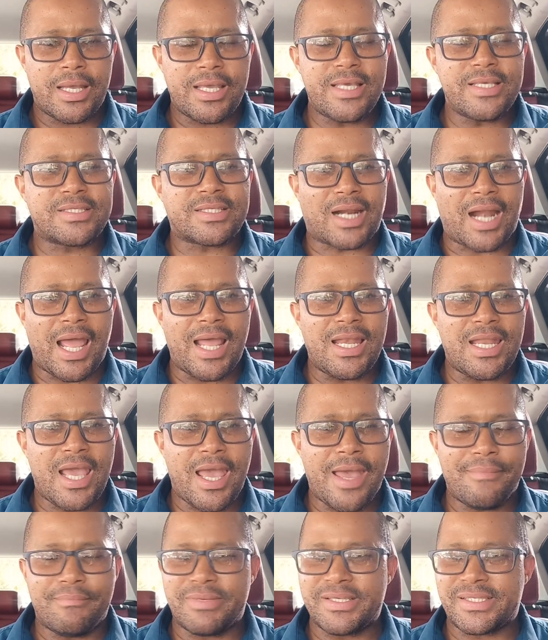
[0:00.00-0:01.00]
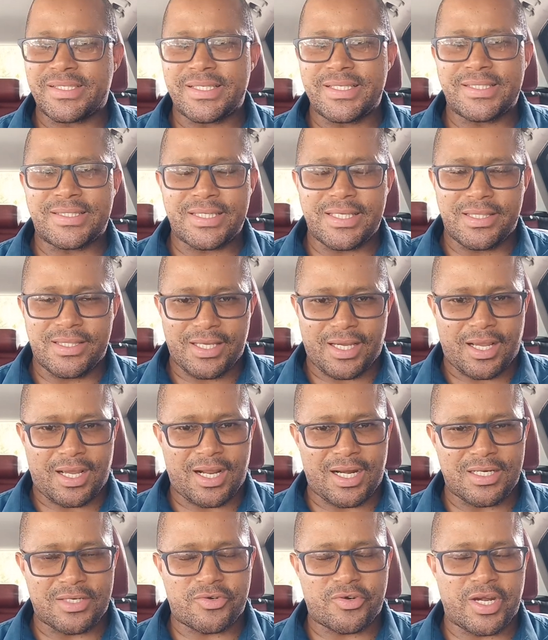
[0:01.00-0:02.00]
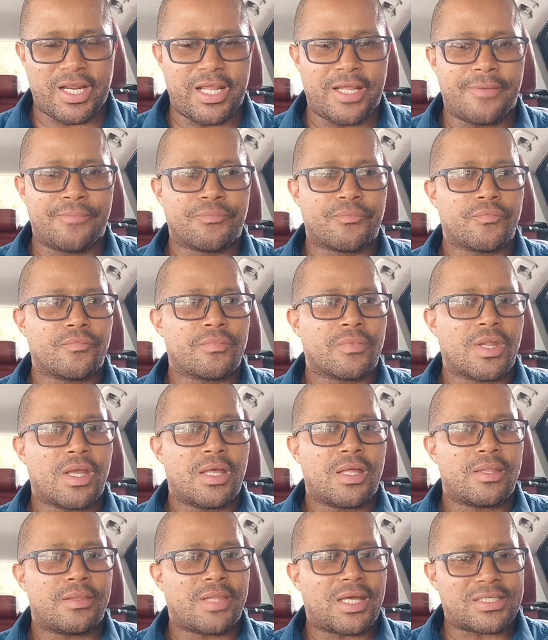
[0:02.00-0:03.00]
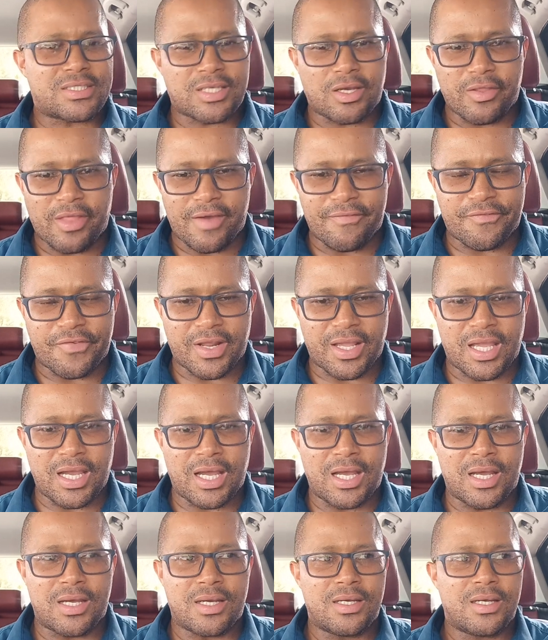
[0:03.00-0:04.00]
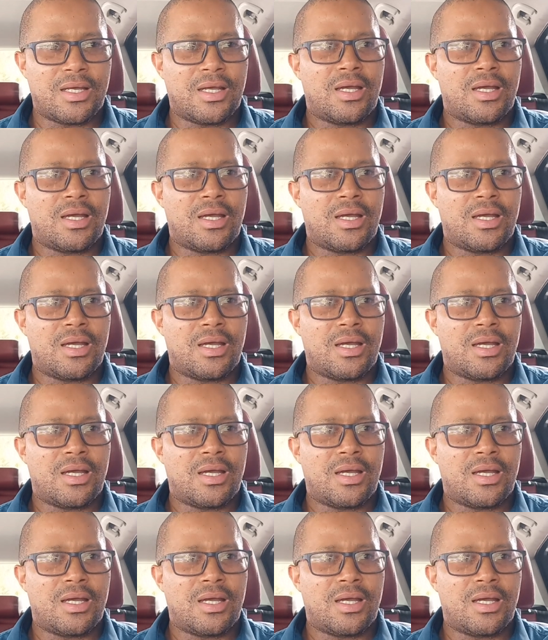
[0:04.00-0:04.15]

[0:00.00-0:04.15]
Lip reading: Israeli embassies in the country, that South Africa